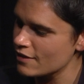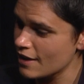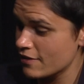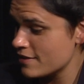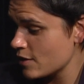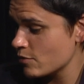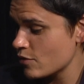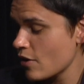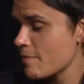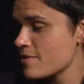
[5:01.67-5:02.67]
at least he would
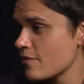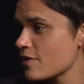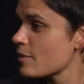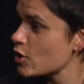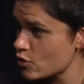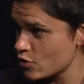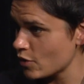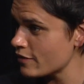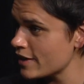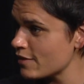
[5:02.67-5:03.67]
describe himself this way,
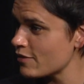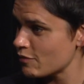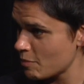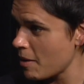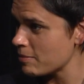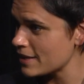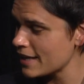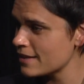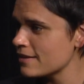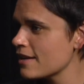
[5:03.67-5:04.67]
conservative and
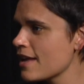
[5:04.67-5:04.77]
Republican.